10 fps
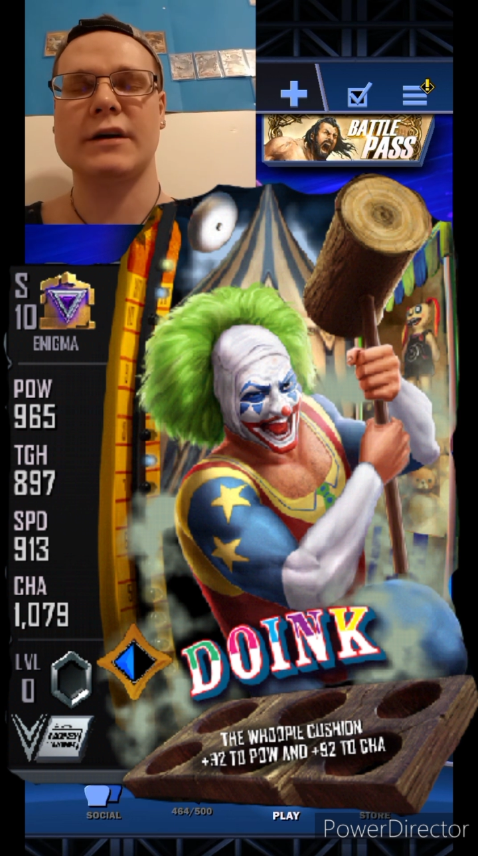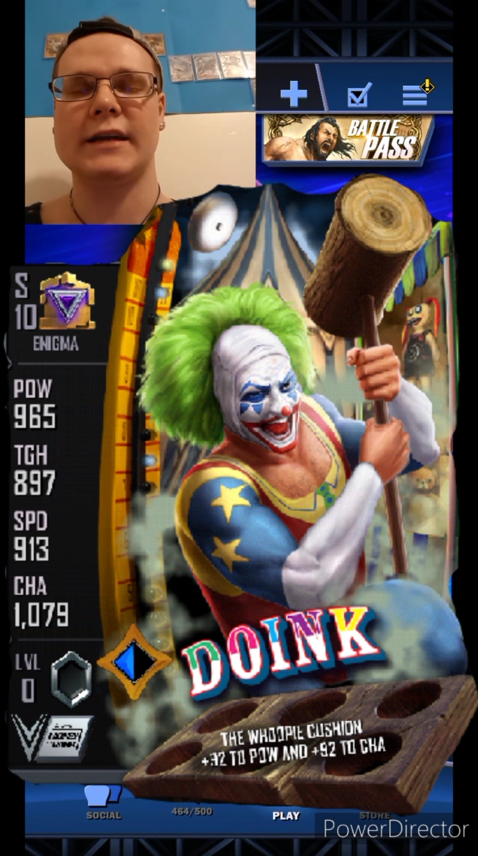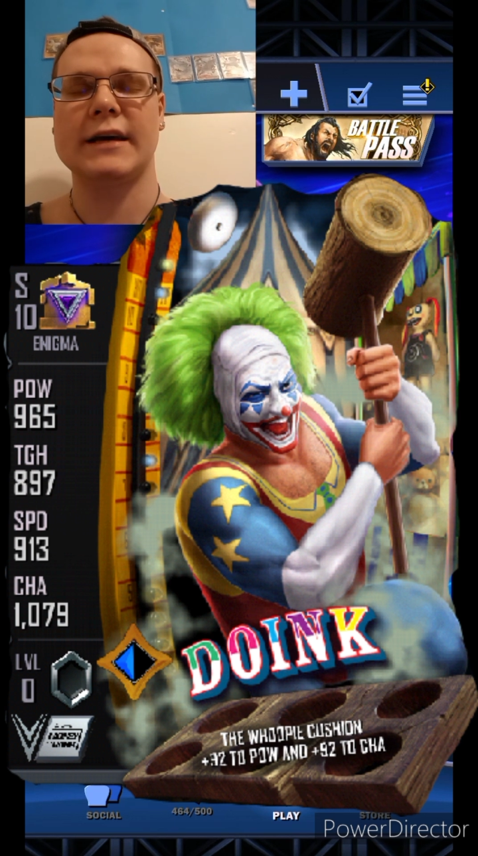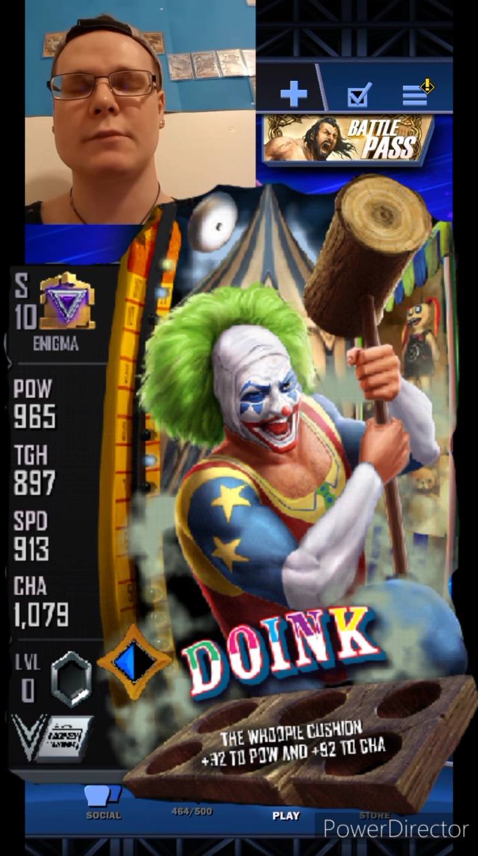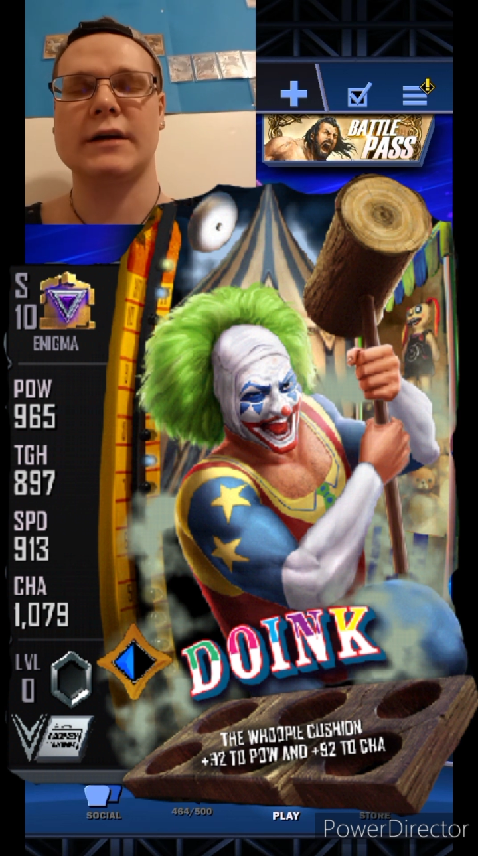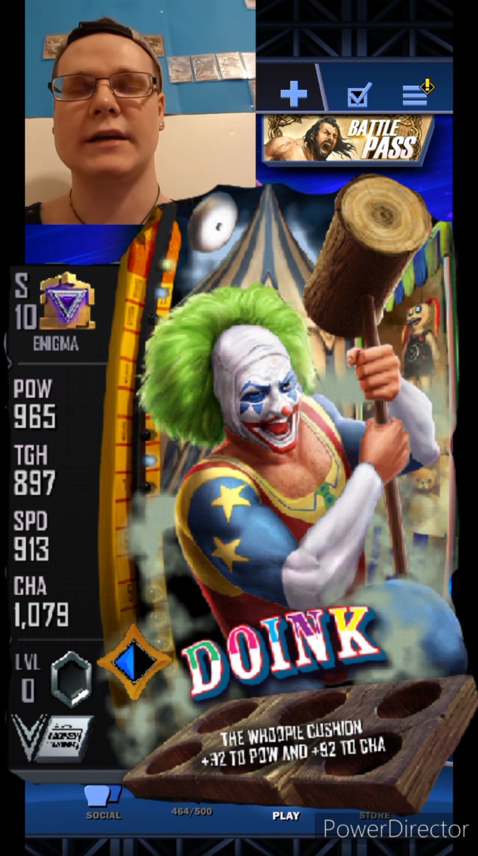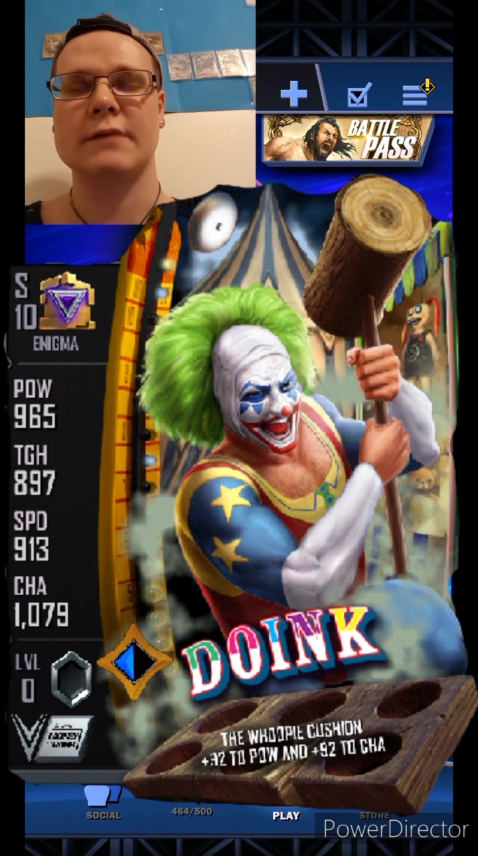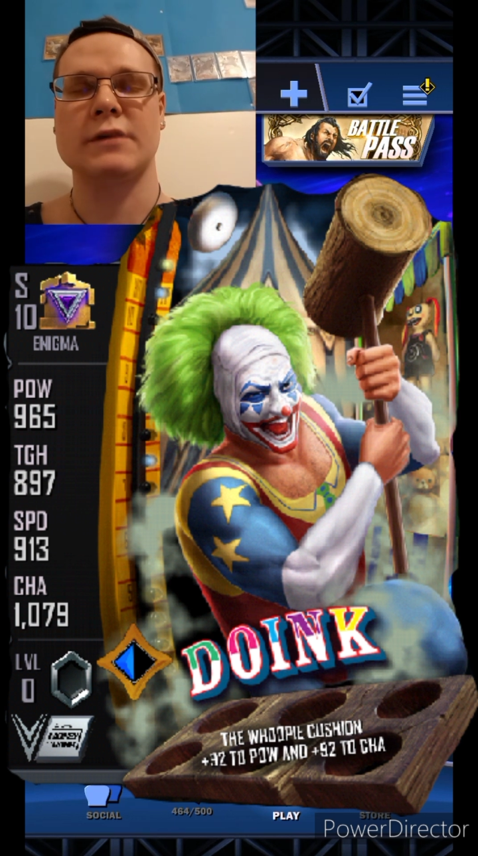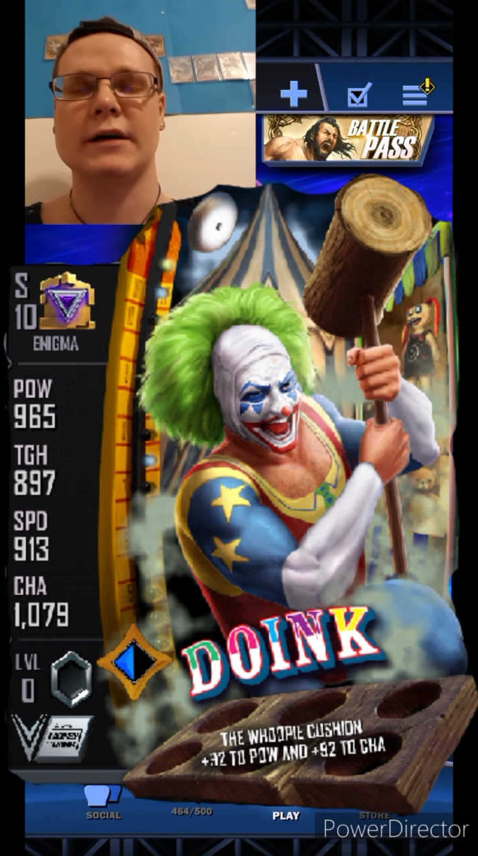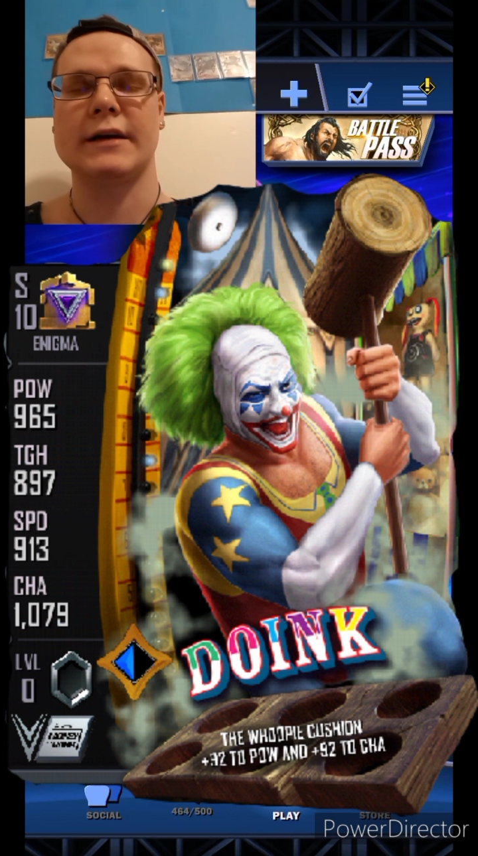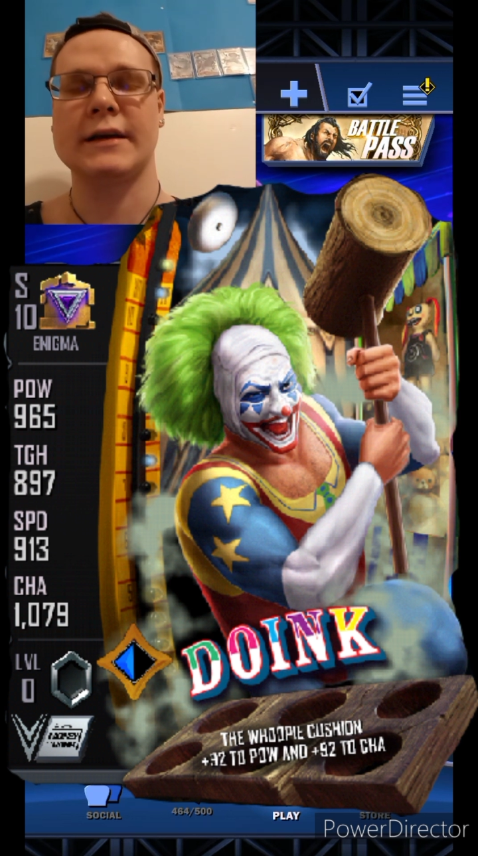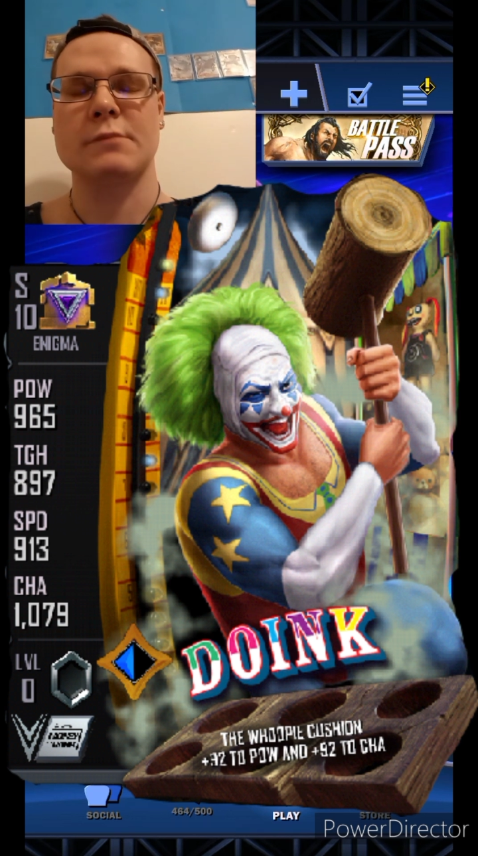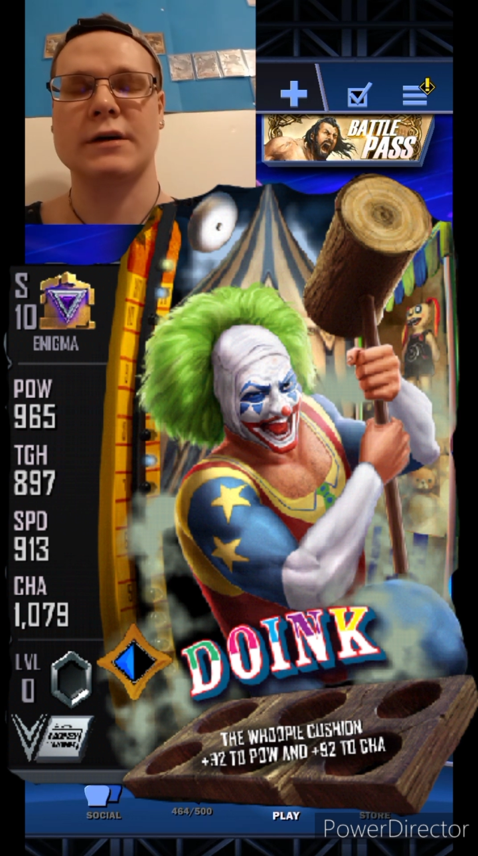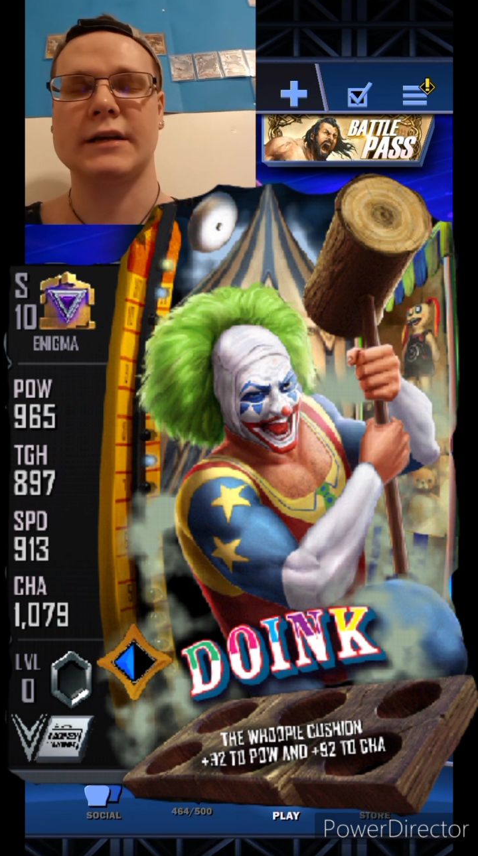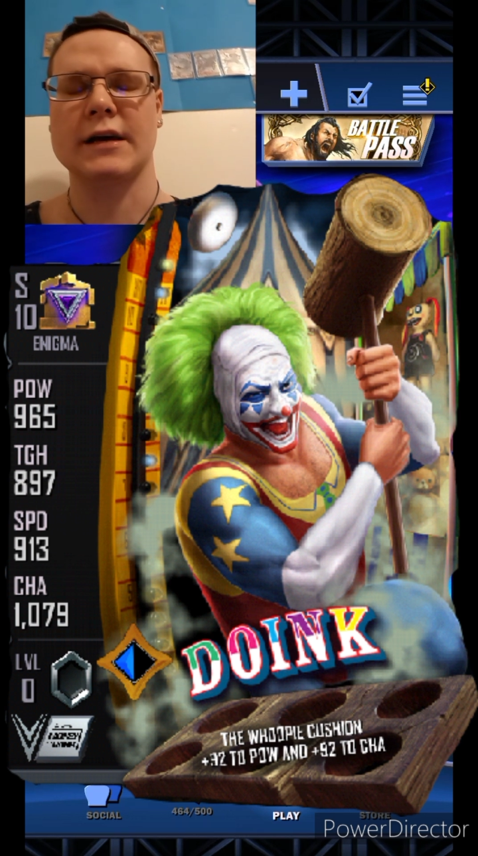Enigma, Enigma,
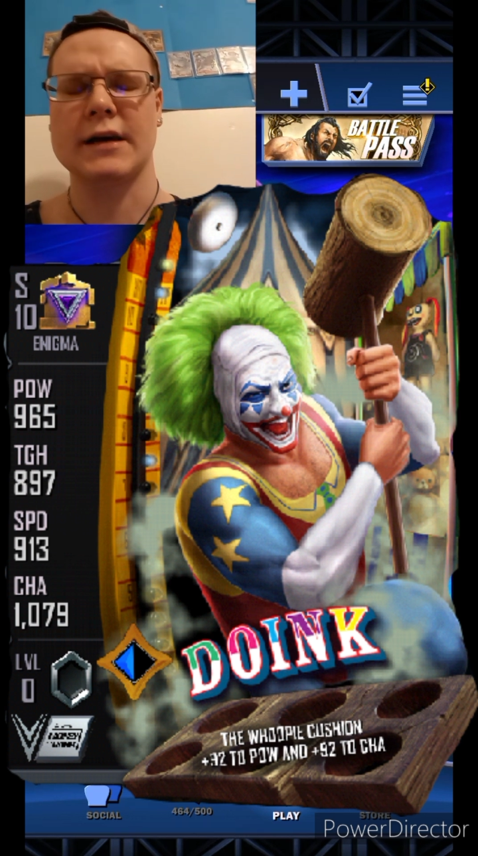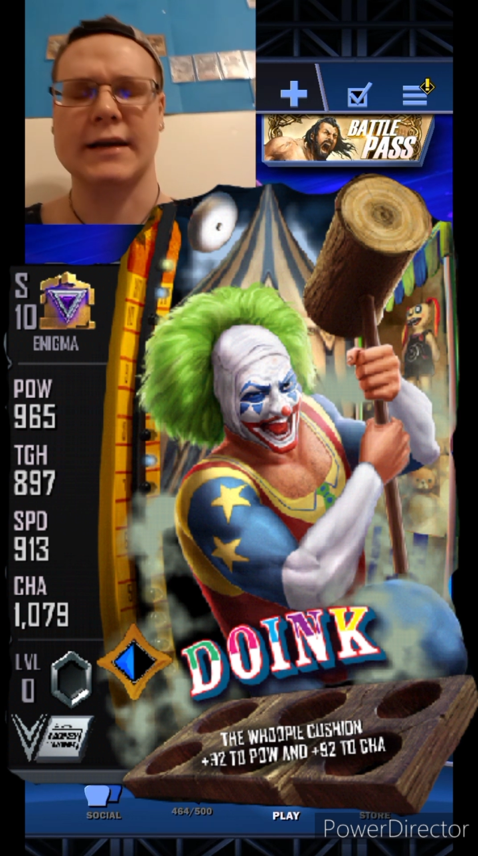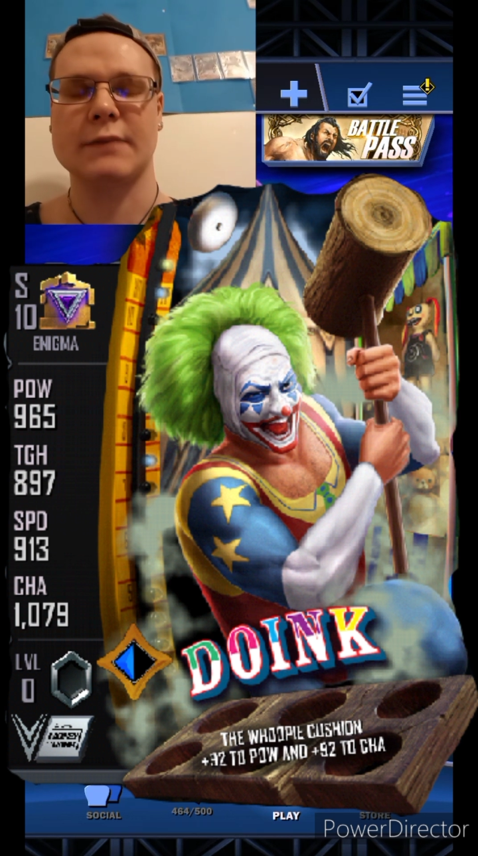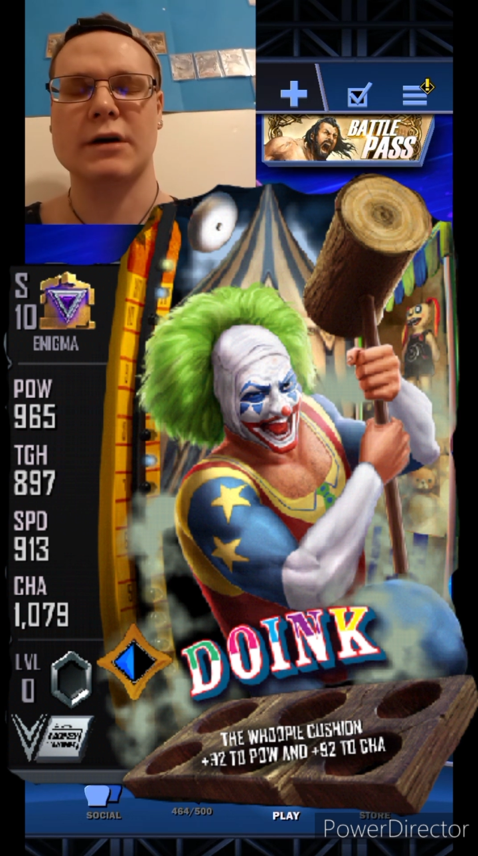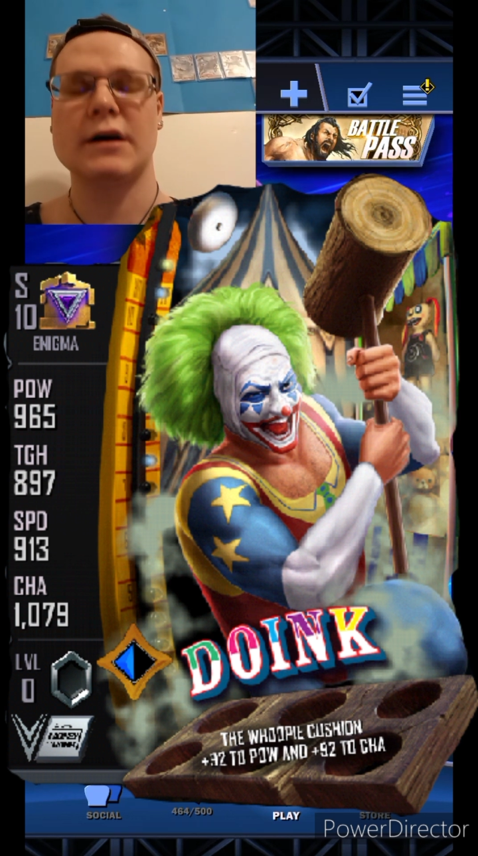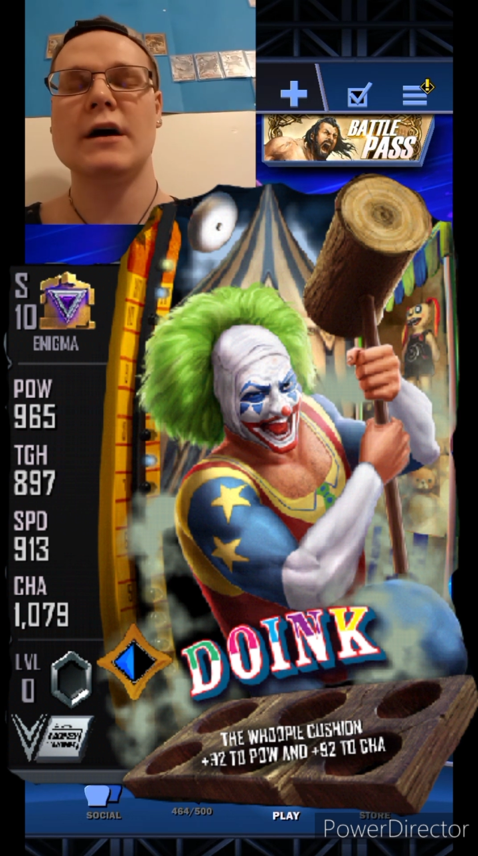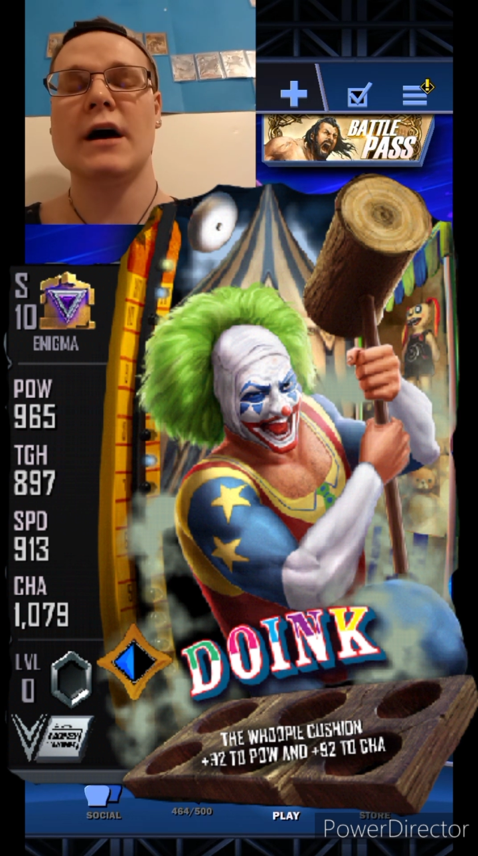Enigma, Enigma,